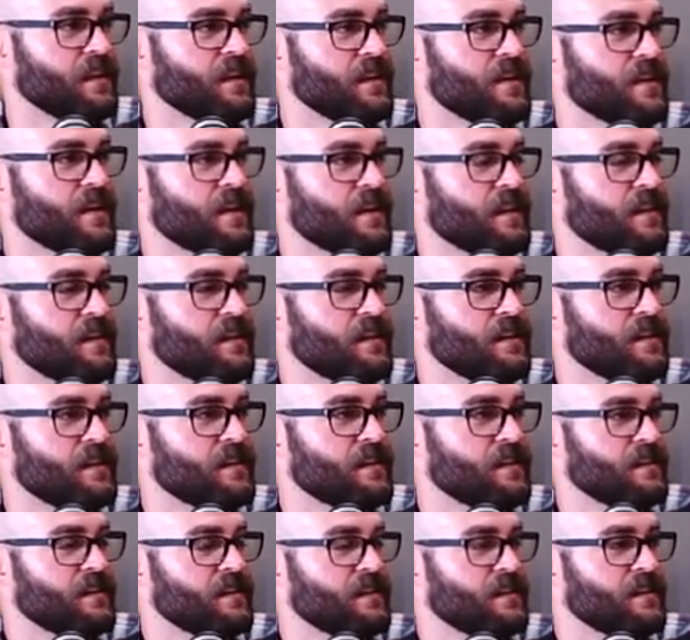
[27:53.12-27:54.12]

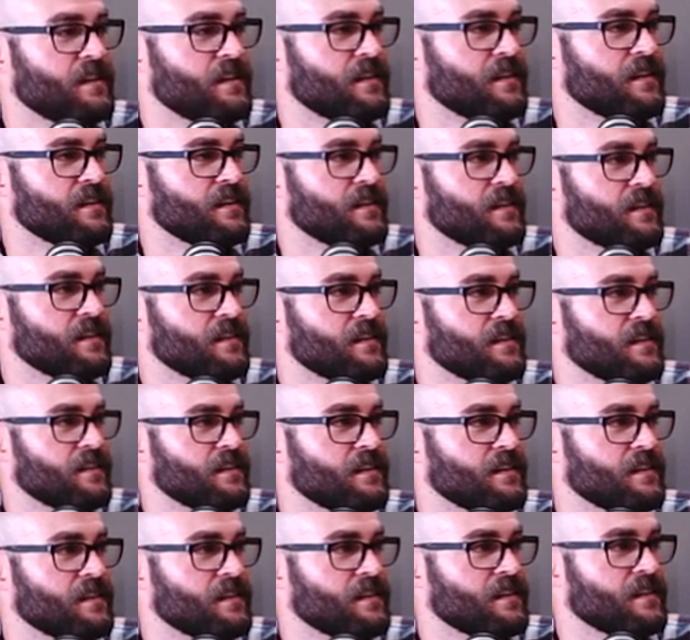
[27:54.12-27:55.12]

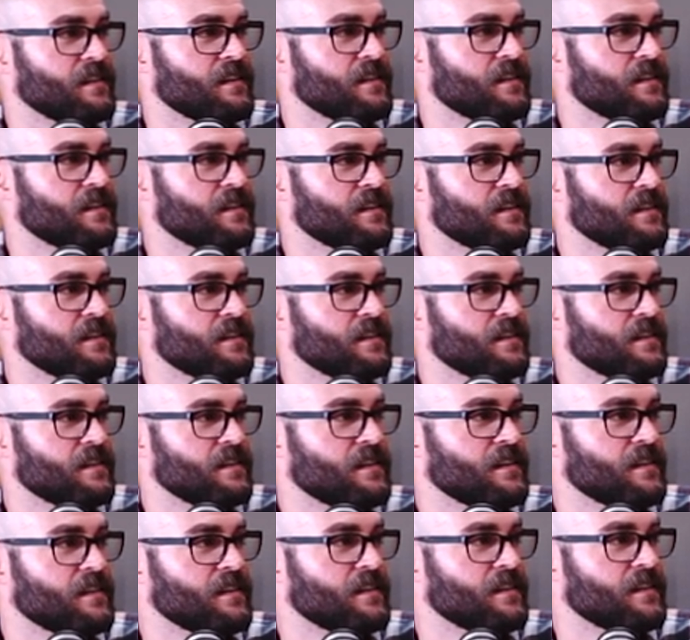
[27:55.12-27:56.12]

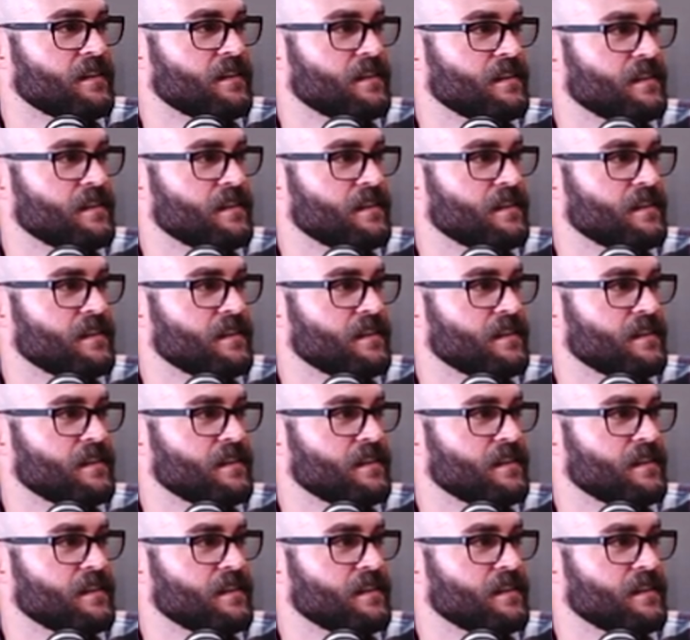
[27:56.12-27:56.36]
This person isn't speaking.